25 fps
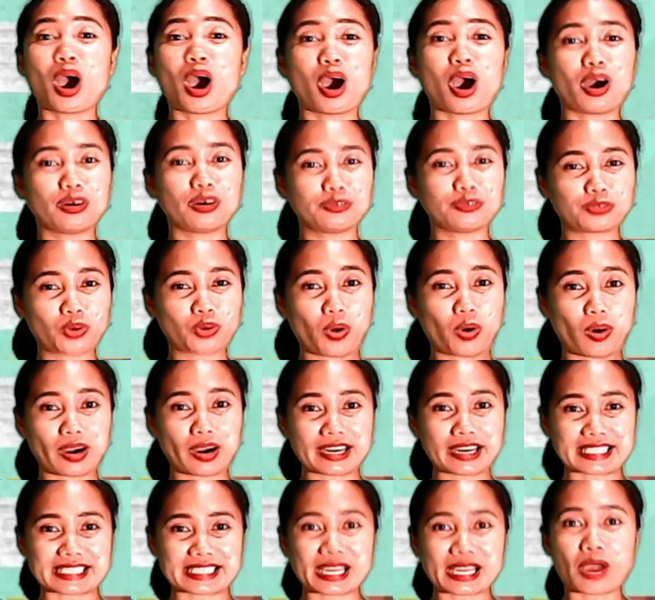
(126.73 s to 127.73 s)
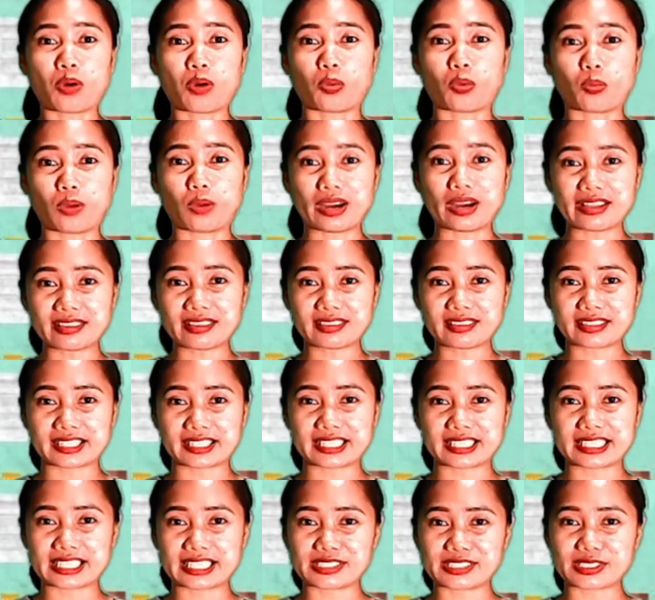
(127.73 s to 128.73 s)
Of course,
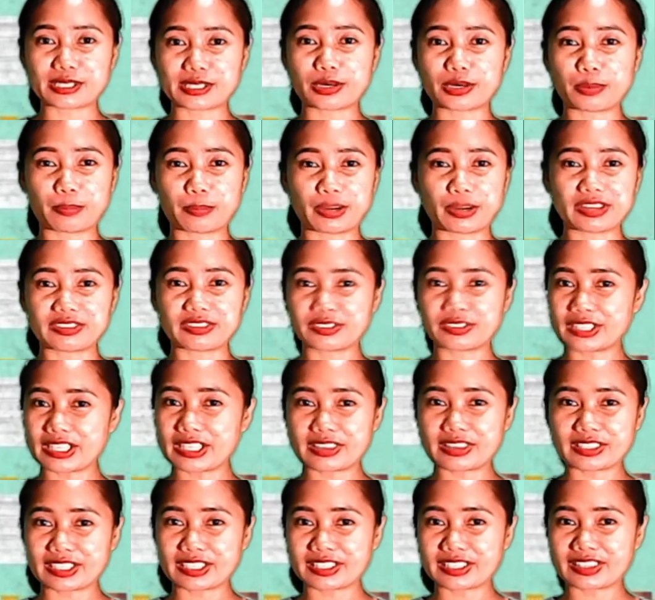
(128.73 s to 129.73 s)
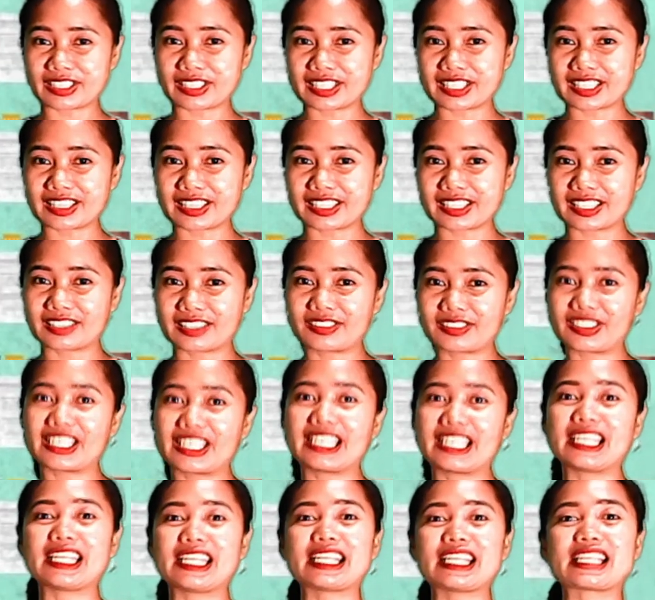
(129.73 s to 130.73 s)
1/3 and
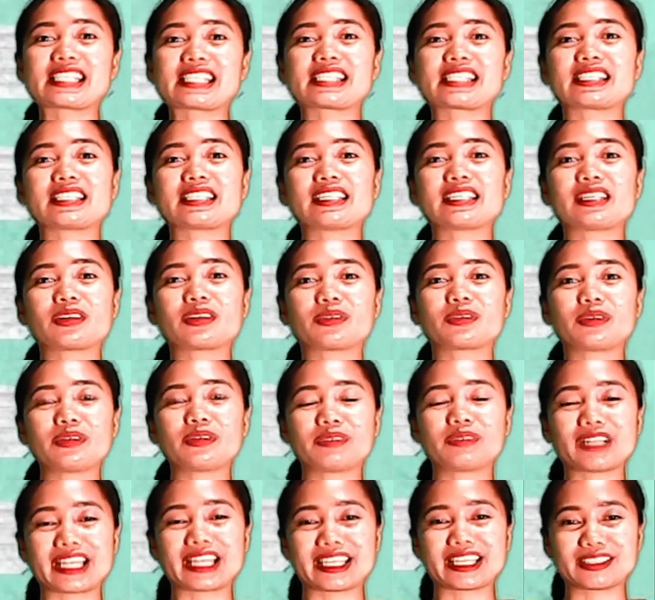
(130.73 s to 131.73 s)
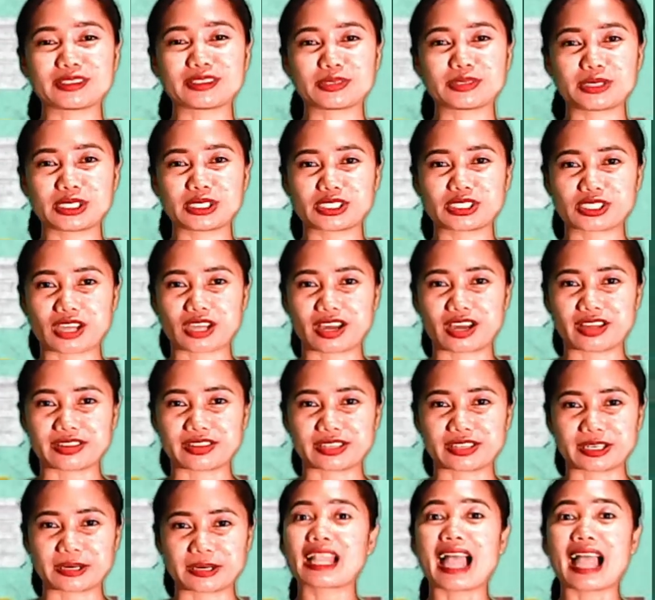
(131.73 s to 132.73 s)
0.33333 is equivalent to each
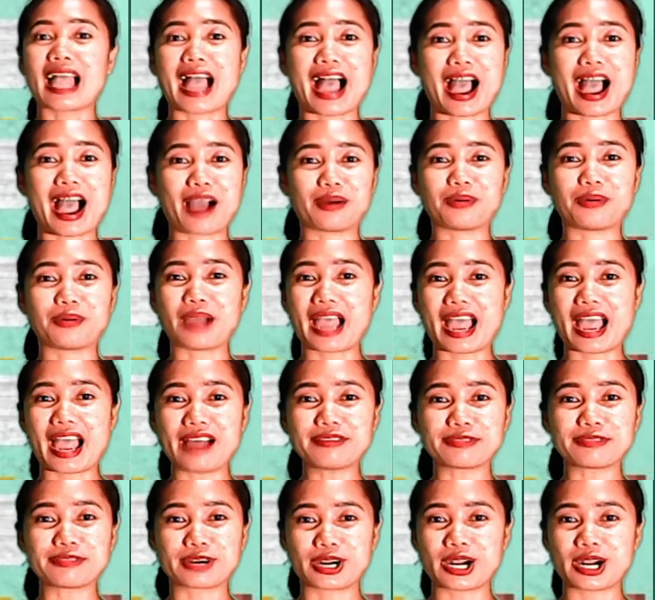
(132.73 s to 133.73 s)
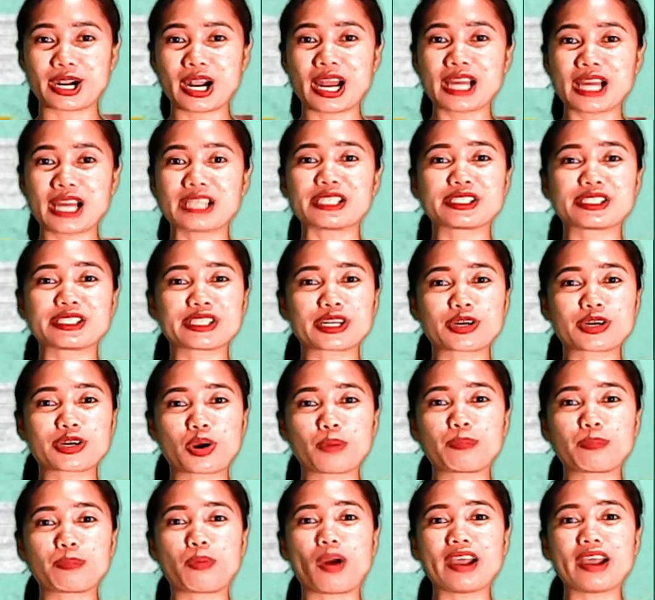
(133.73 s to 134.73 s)
other. However,
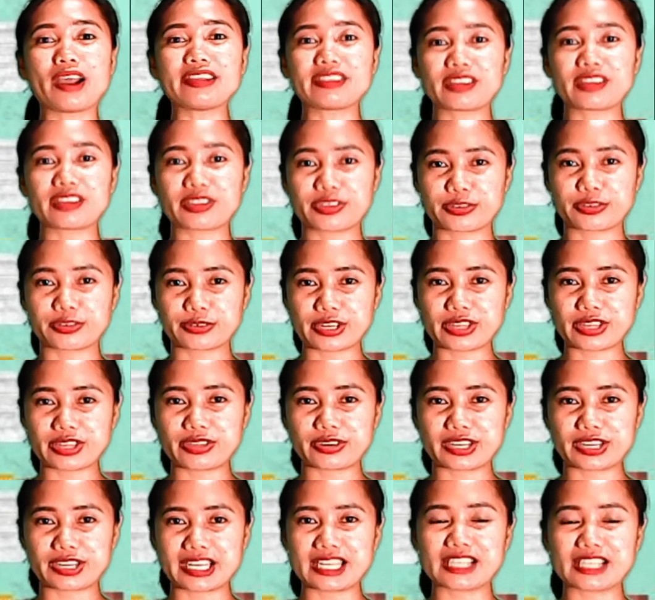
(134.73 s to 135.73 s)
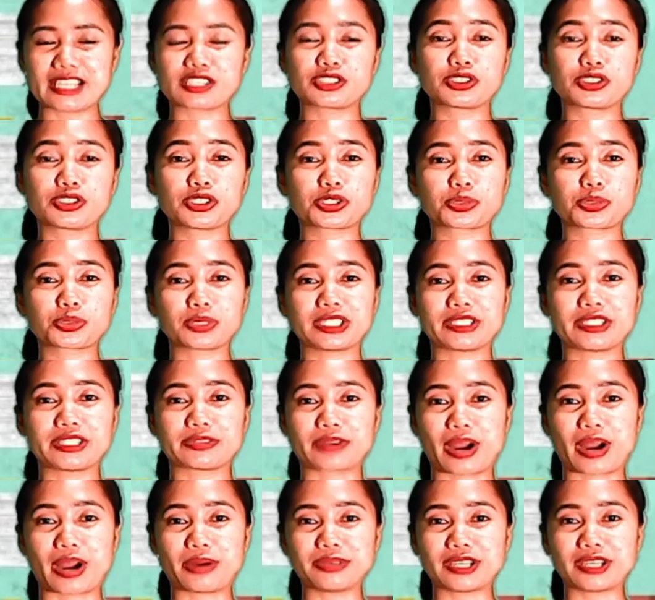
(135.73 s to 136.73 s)
0.33 is usually
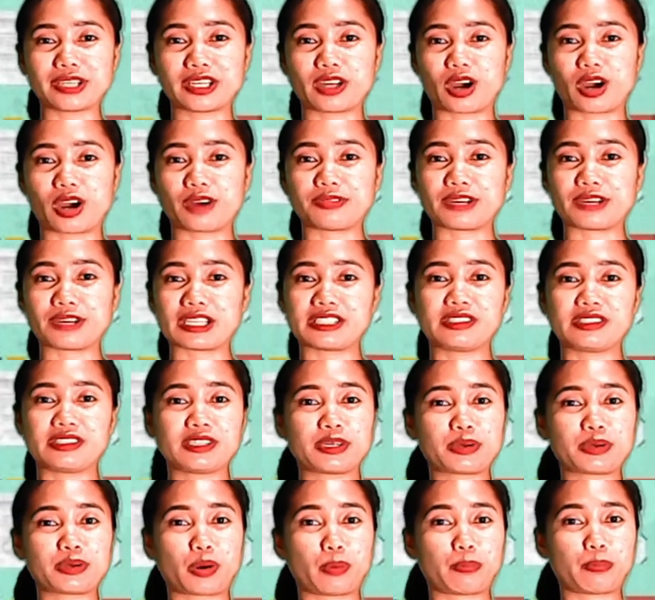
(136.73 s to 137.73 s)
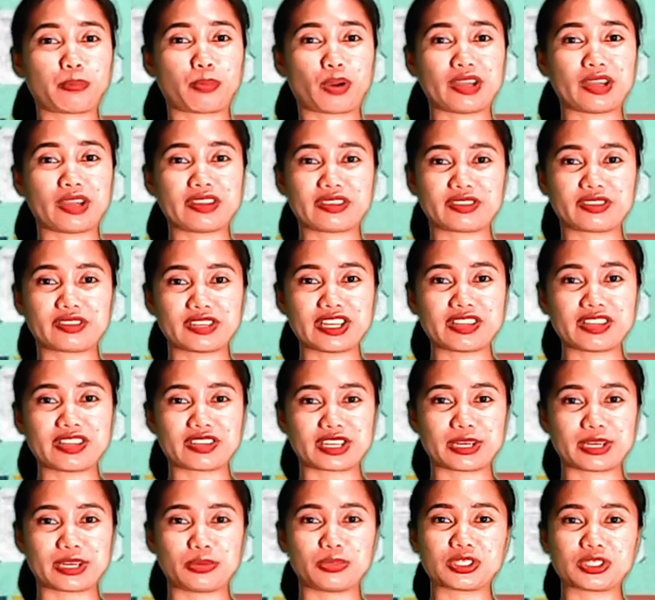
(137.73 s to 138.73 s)
rounded off as
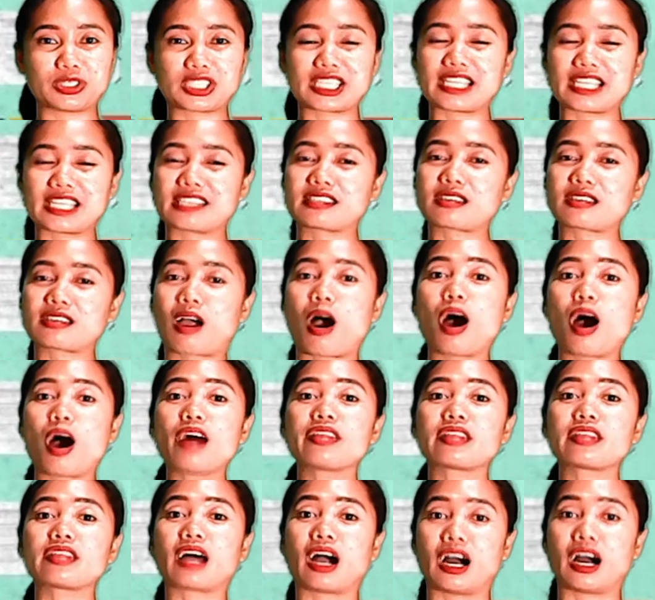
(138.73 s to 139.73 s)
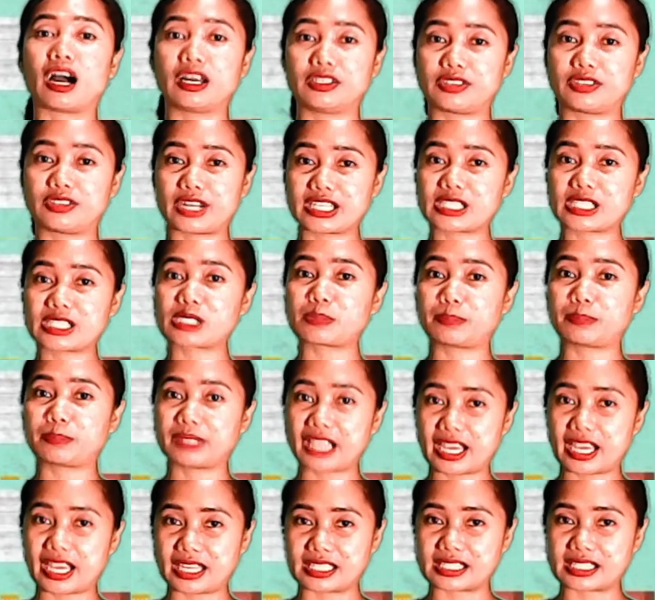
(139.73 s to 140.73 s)
0.33, which is on the hundredths
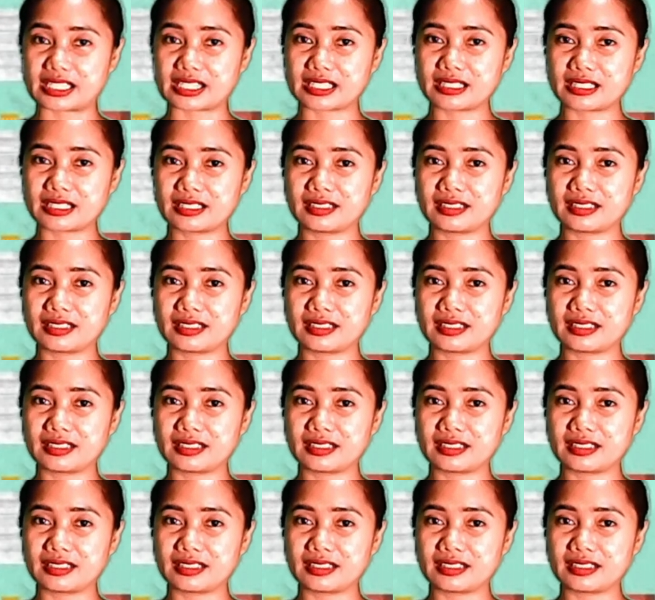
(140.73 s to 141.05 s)
place.